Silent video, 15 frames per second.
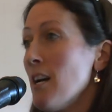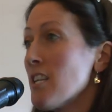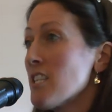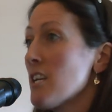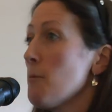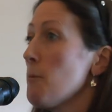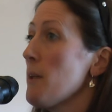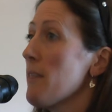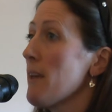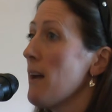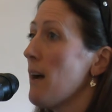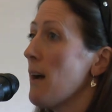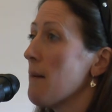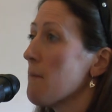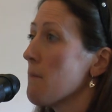So with
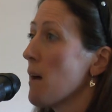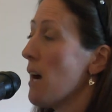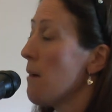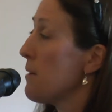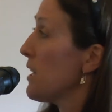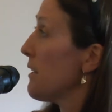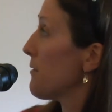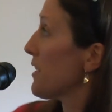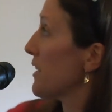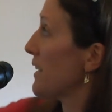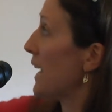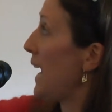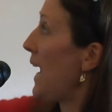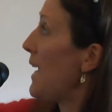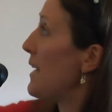that, I believe that
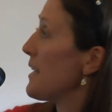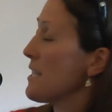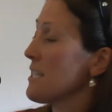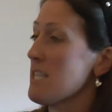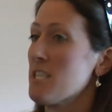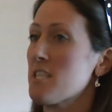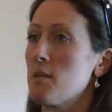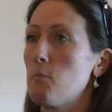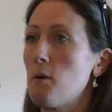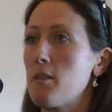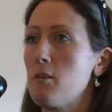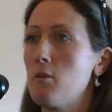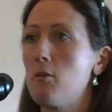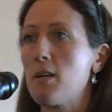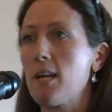in any system,
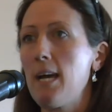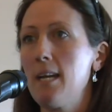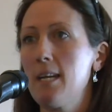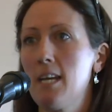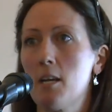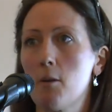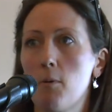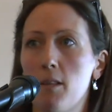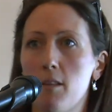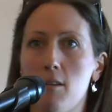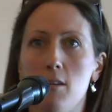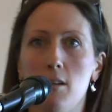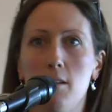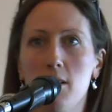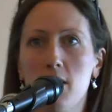whether you're organic, whether
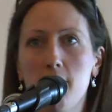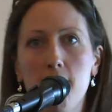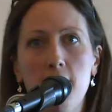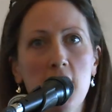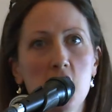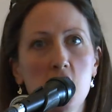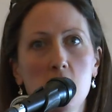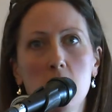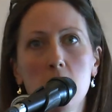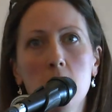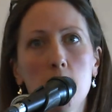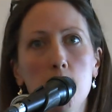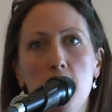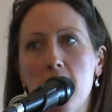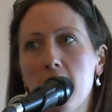you're
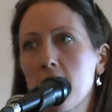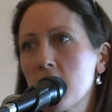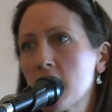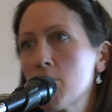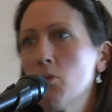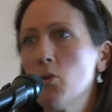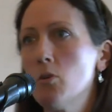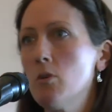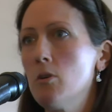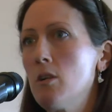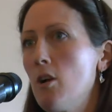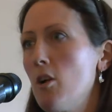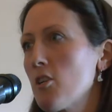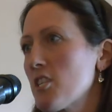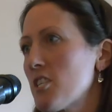conventional, big, small,
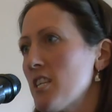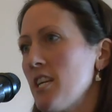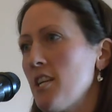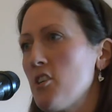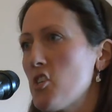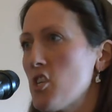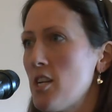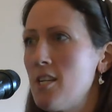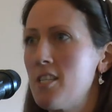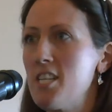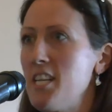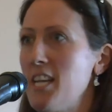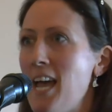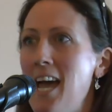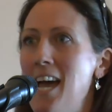Holstein,
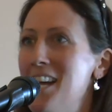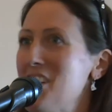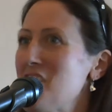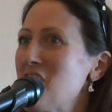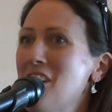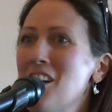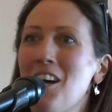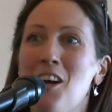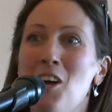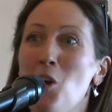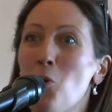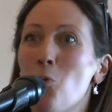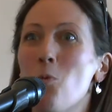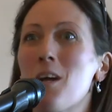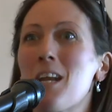Jersey, Ayrshire,
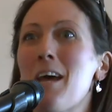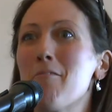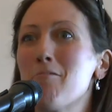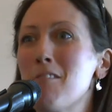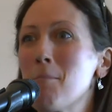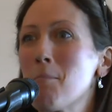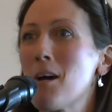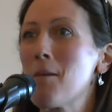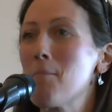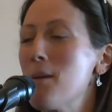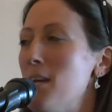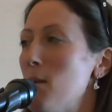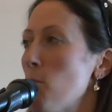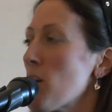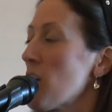whatever it might
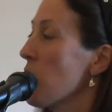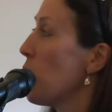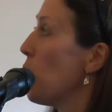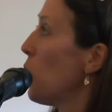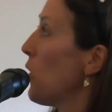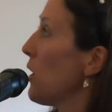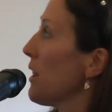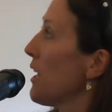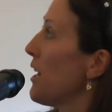be, we can all